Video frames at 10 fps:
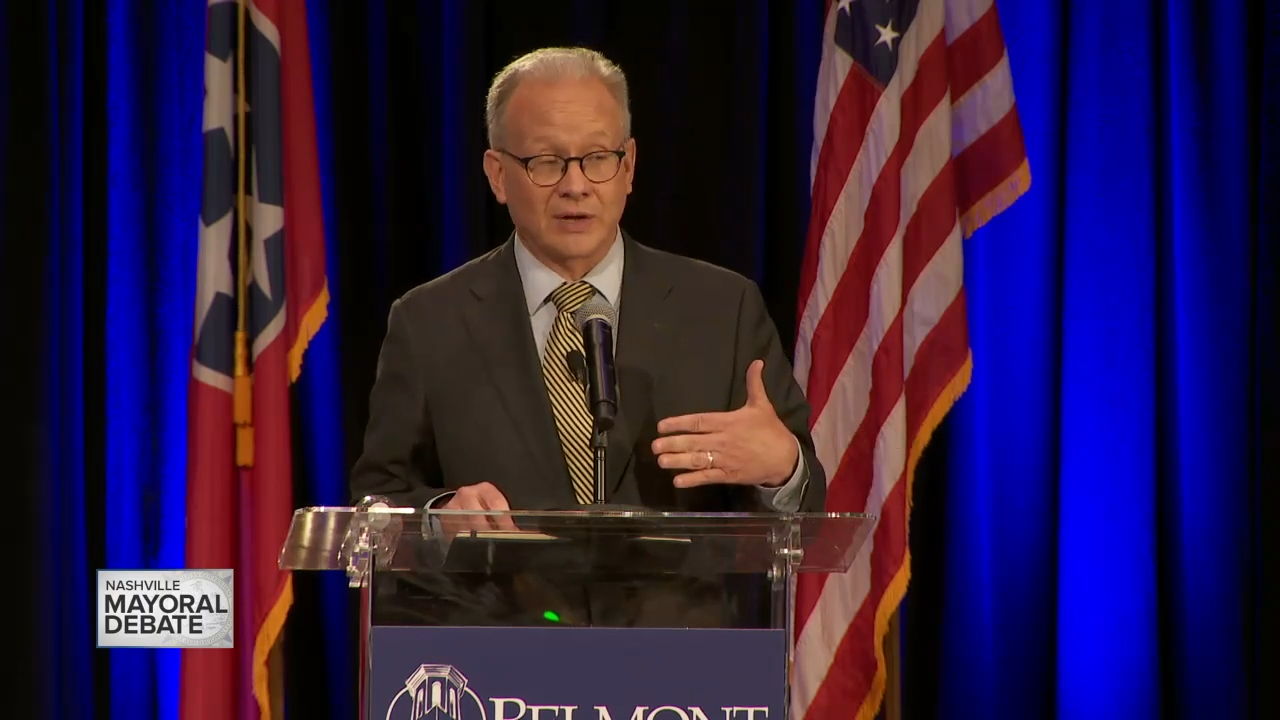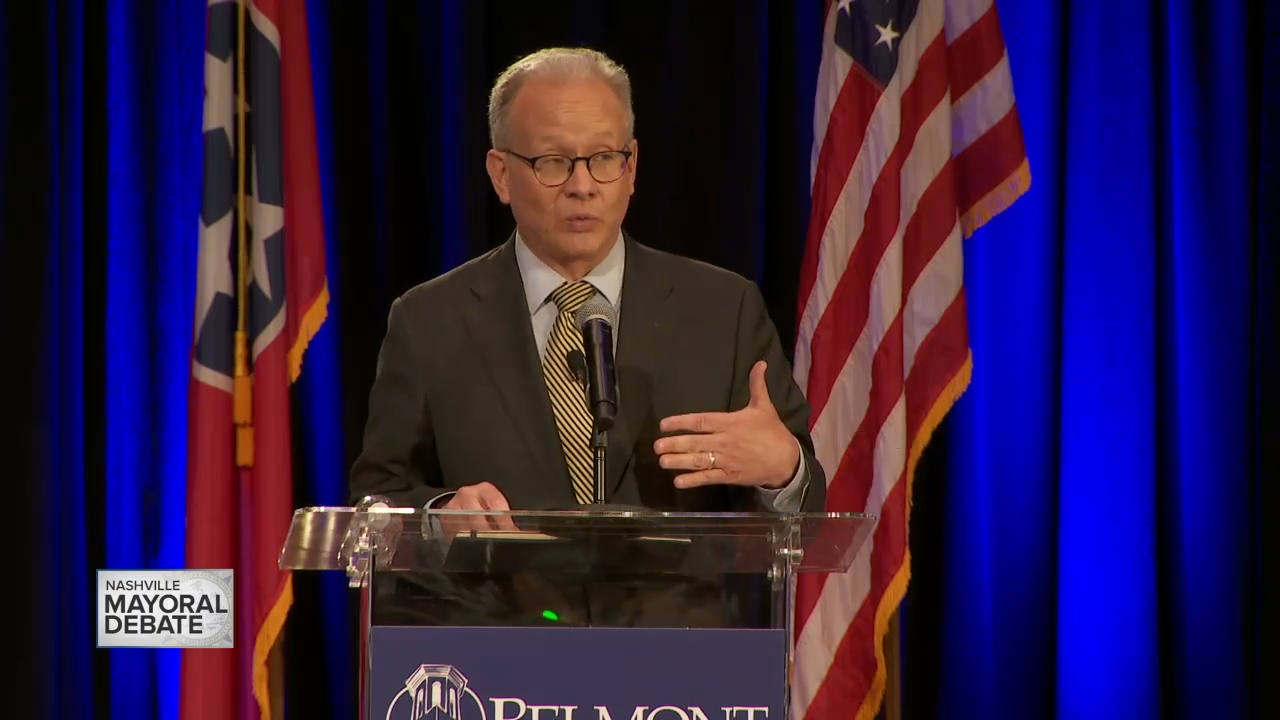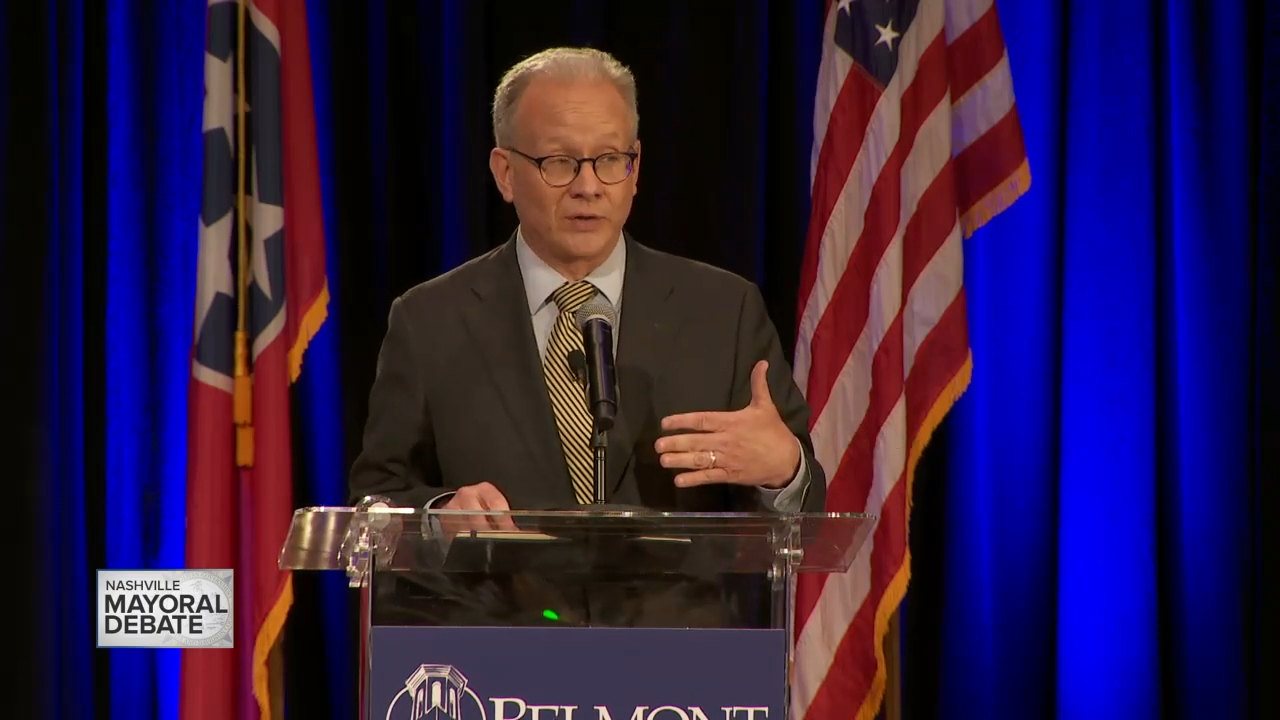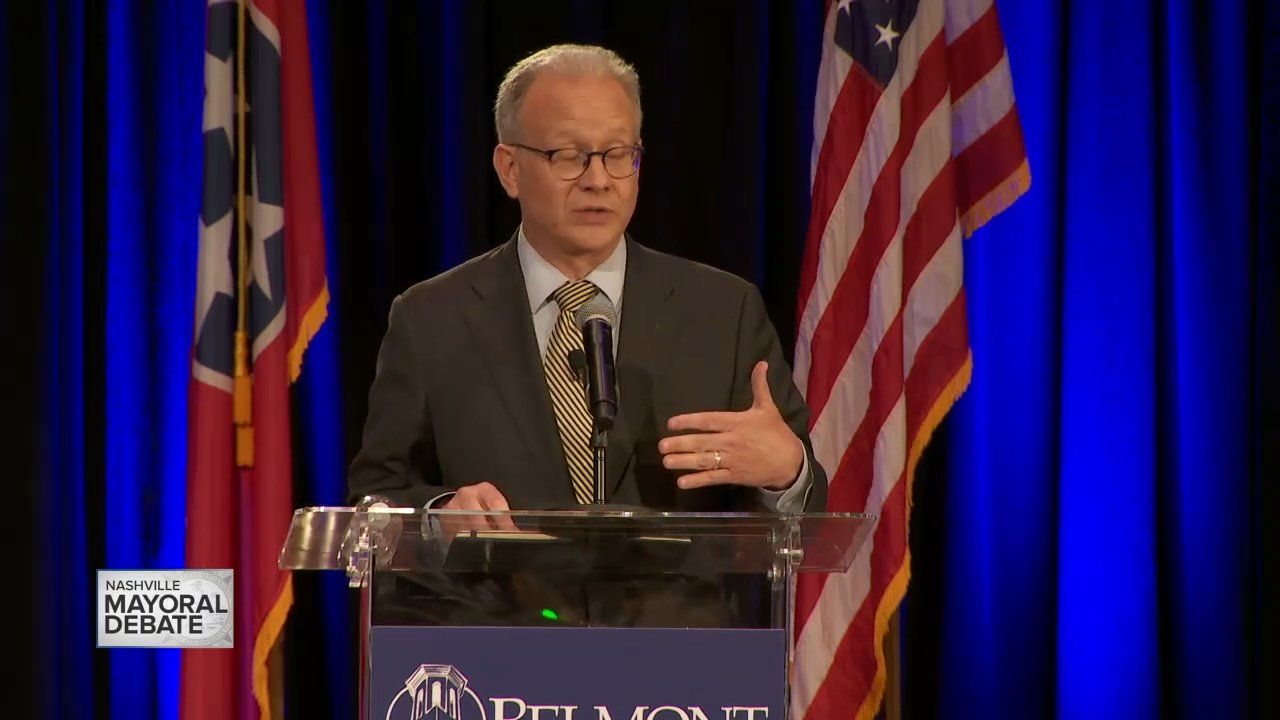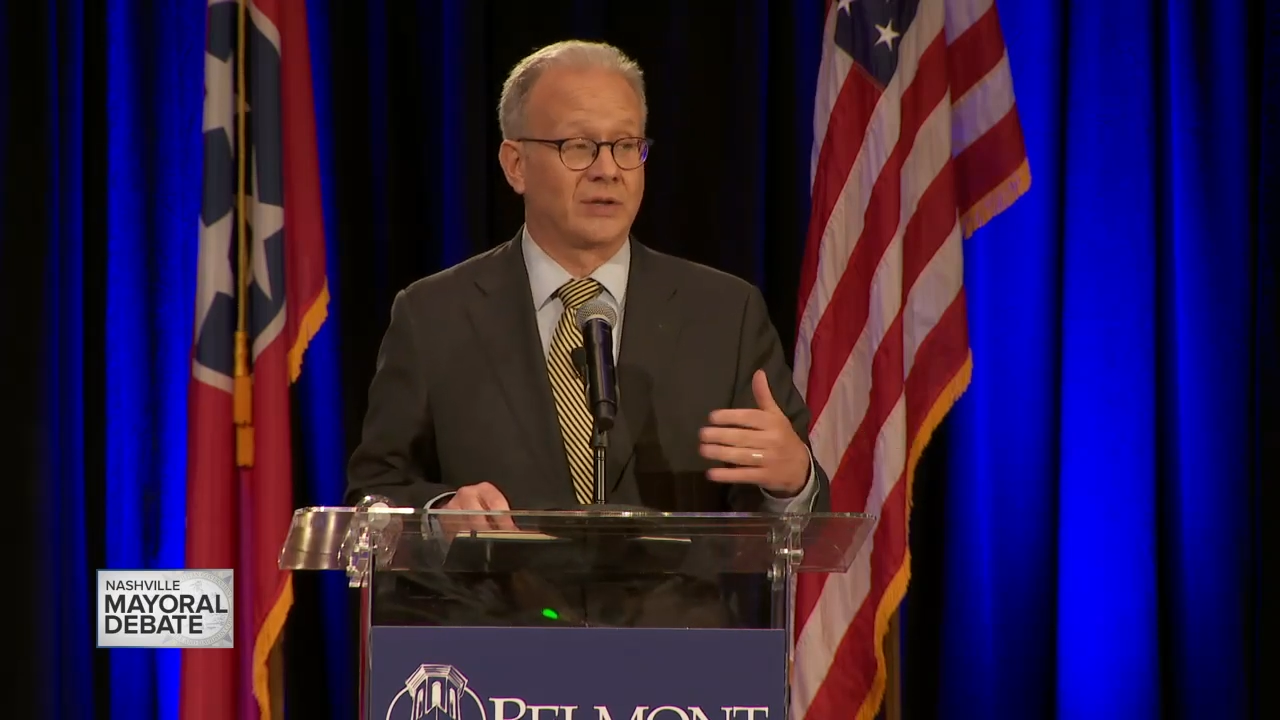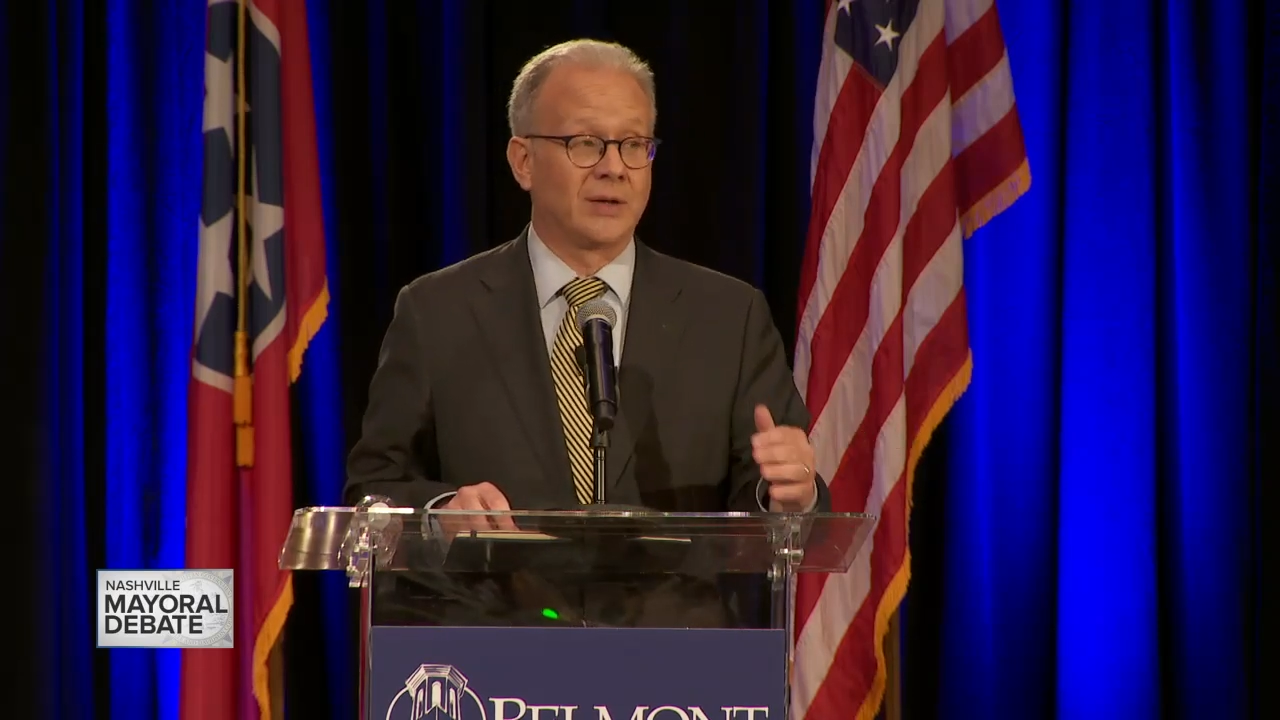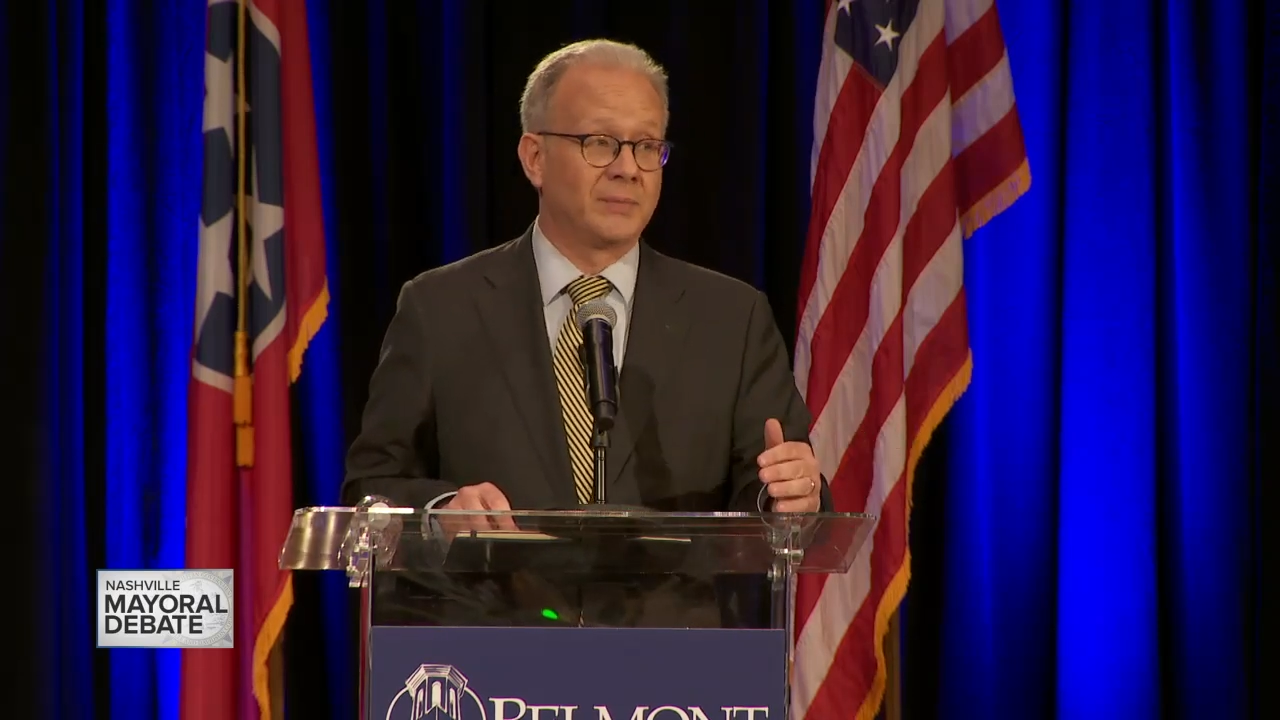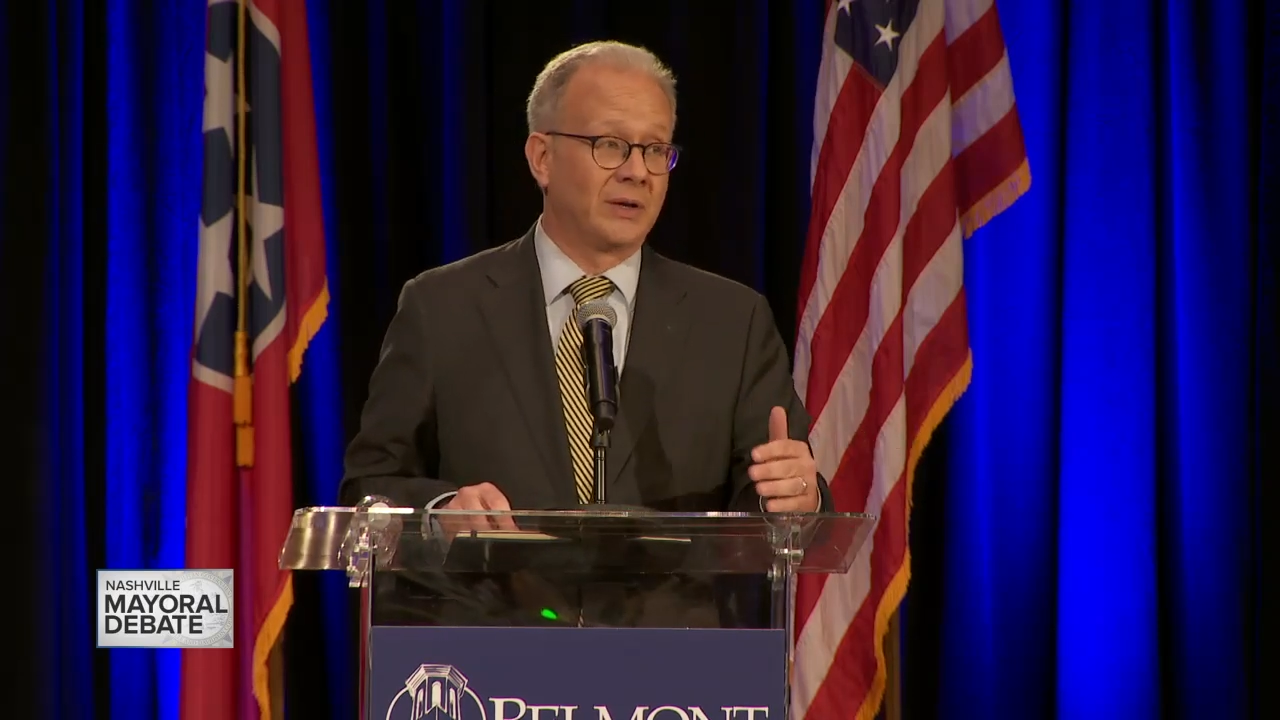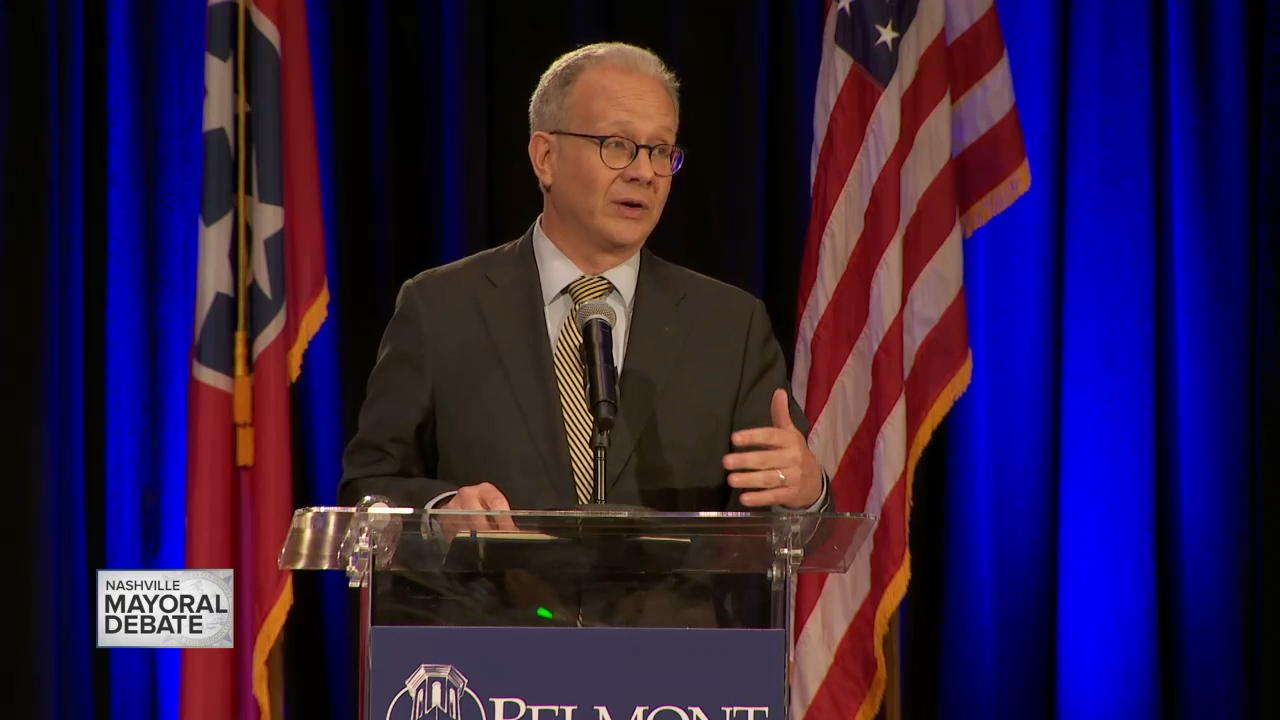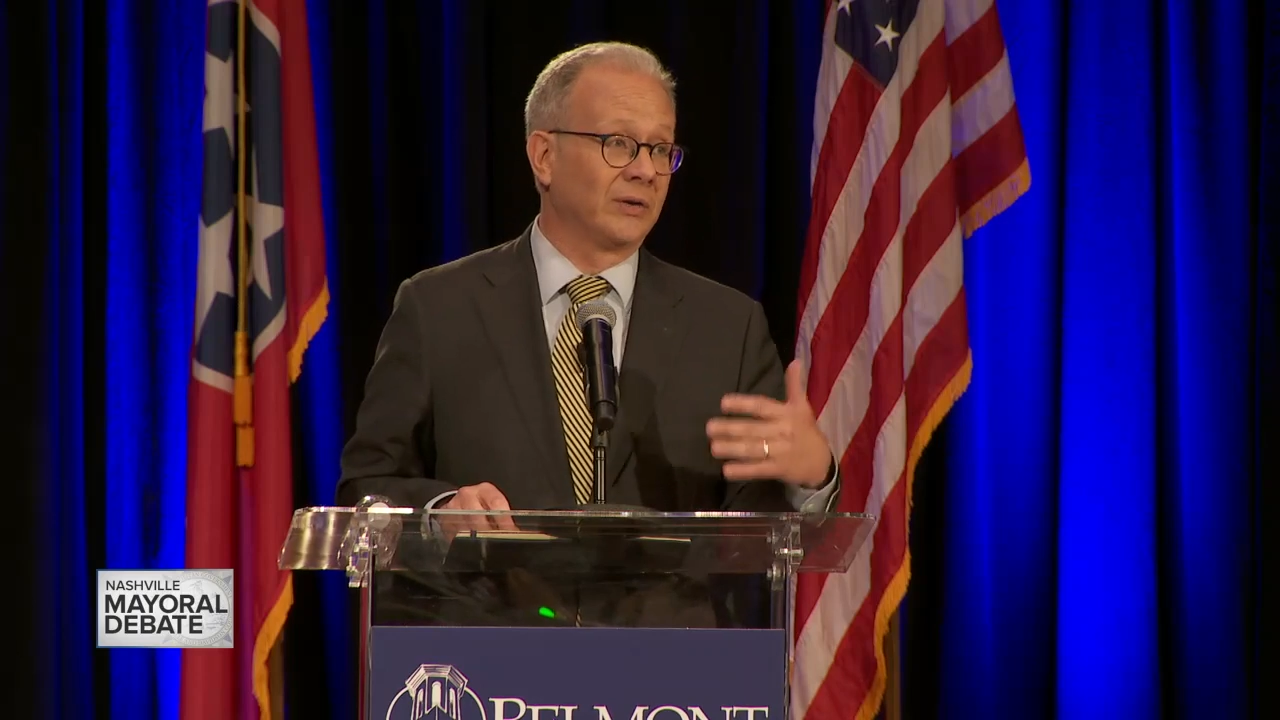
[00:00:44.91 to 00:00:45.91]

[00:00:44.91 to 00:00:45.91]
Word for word: want to come here